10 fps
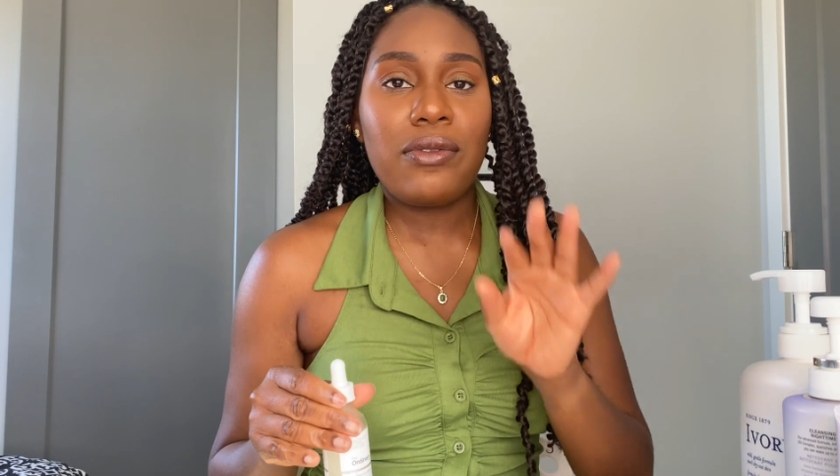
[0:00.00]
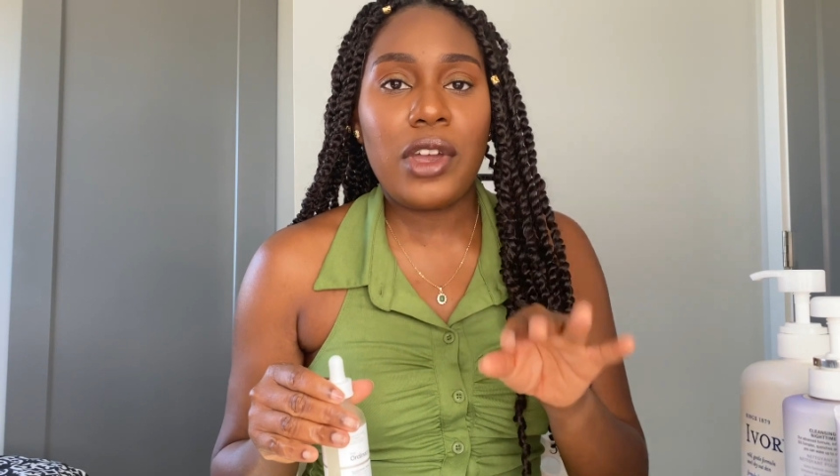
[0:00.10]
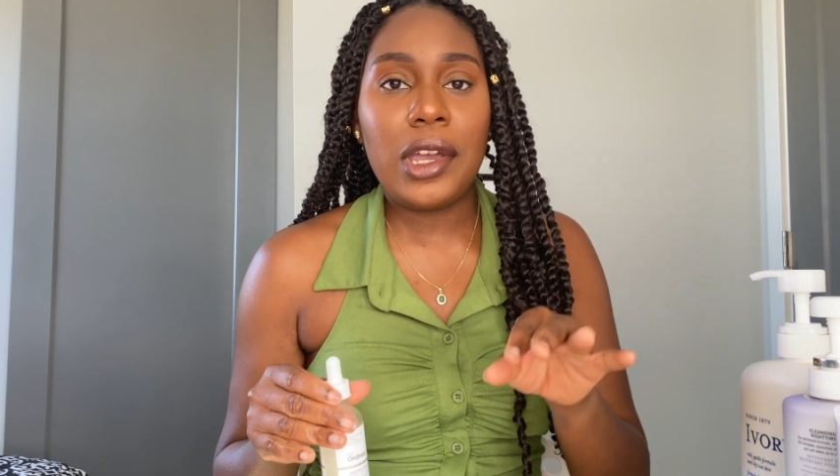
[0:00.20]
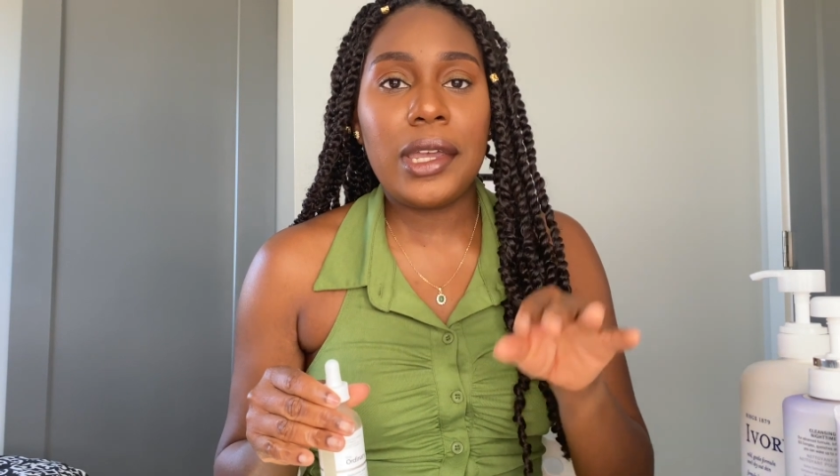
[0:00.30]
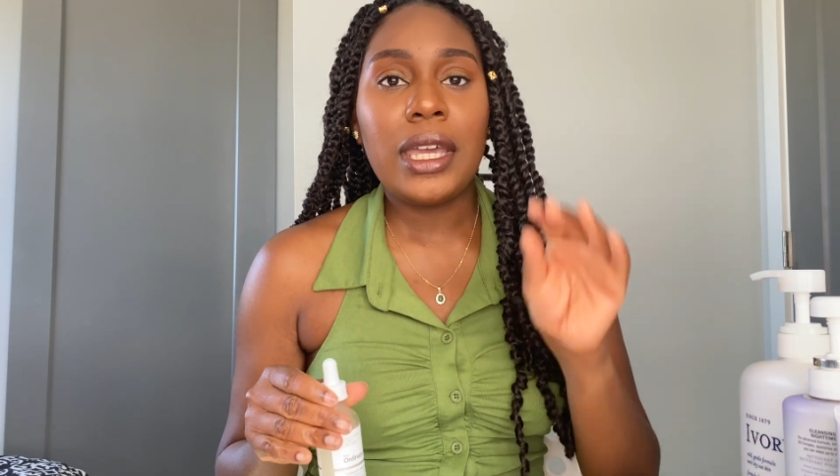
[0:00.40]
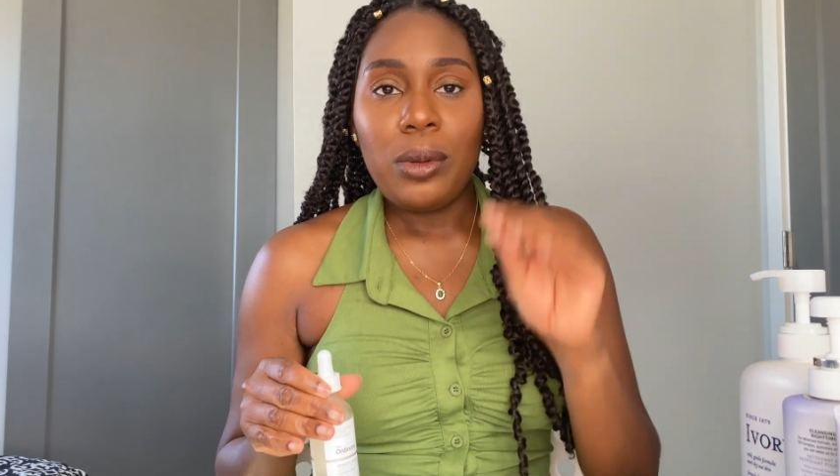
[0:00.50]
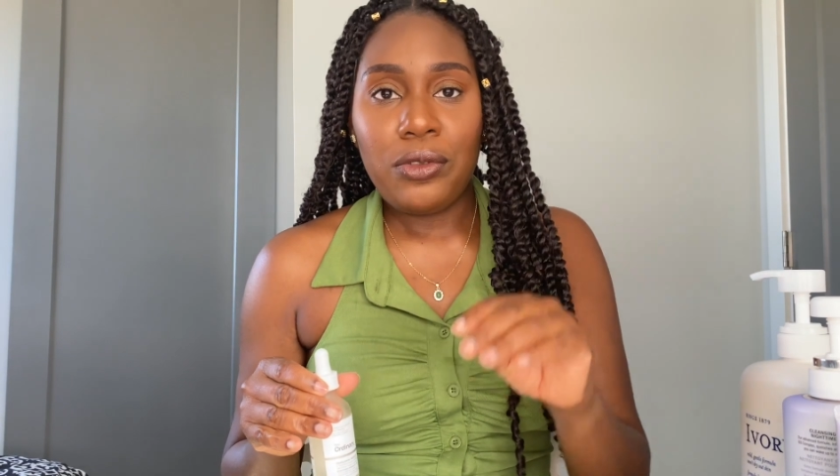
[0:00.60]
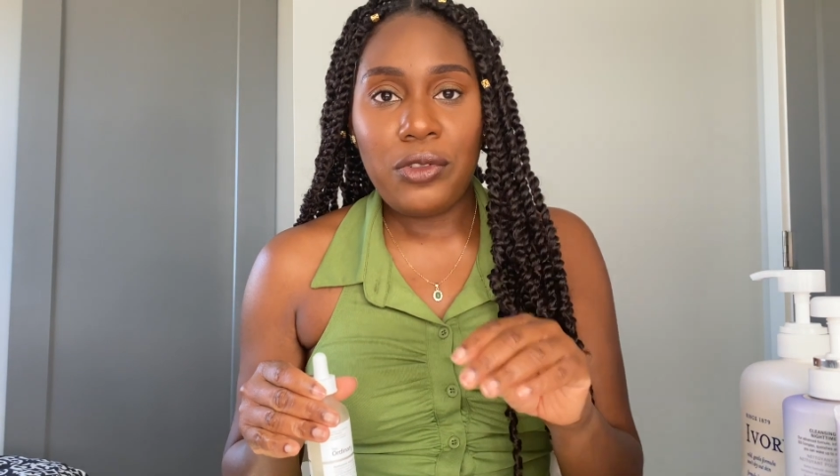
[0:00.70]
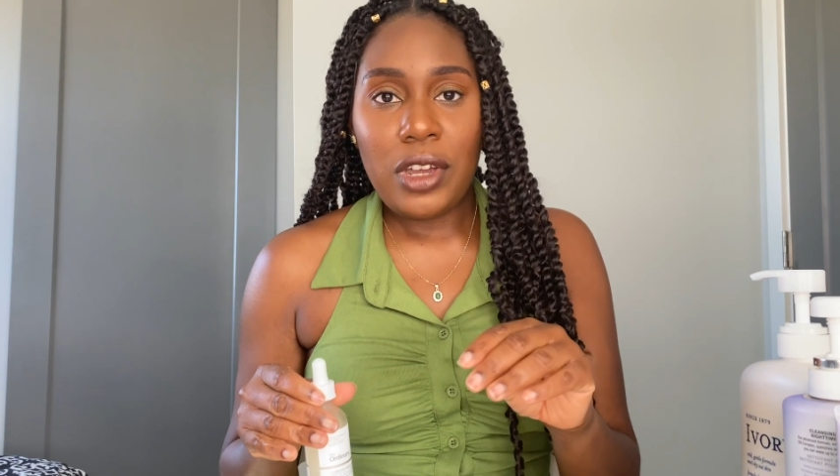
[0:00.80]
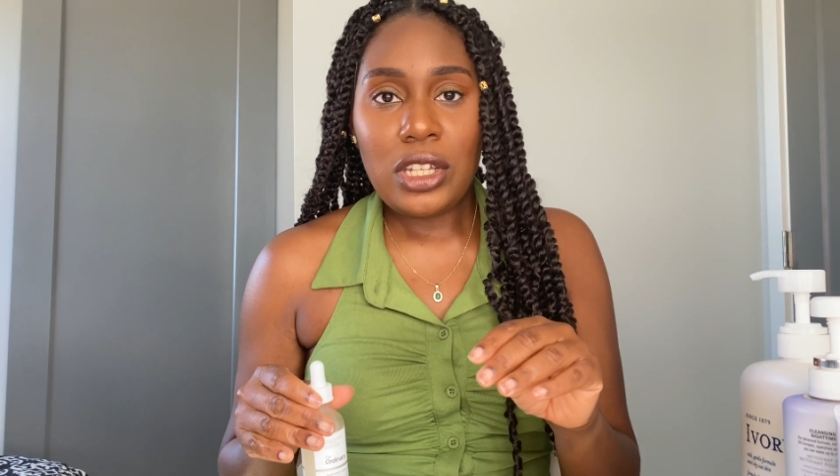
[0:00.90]
very
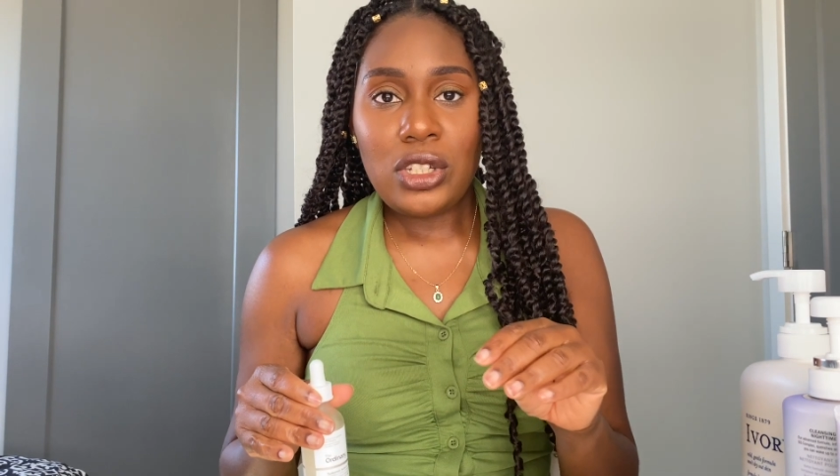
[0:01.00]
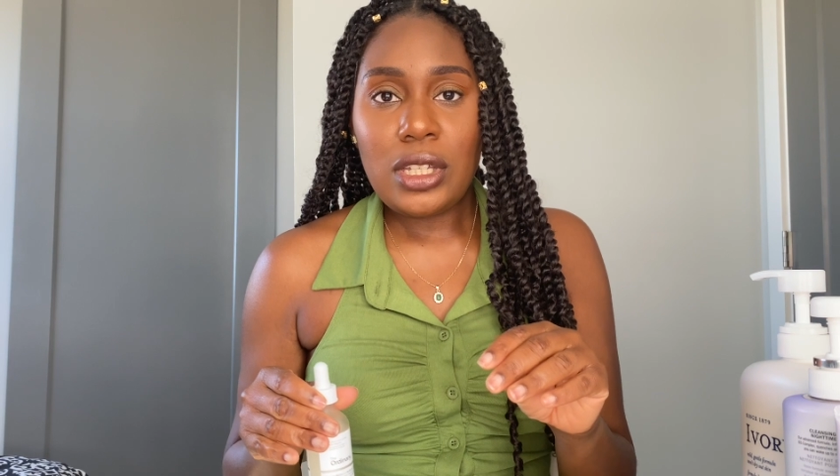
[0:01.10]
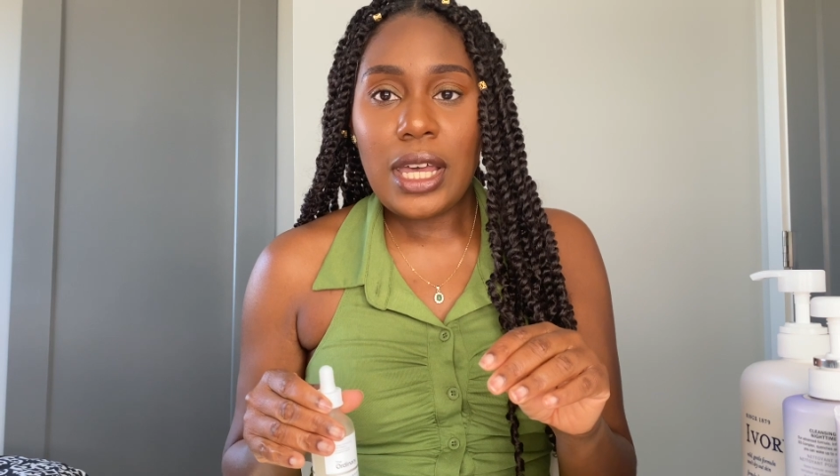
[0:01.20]
refreshed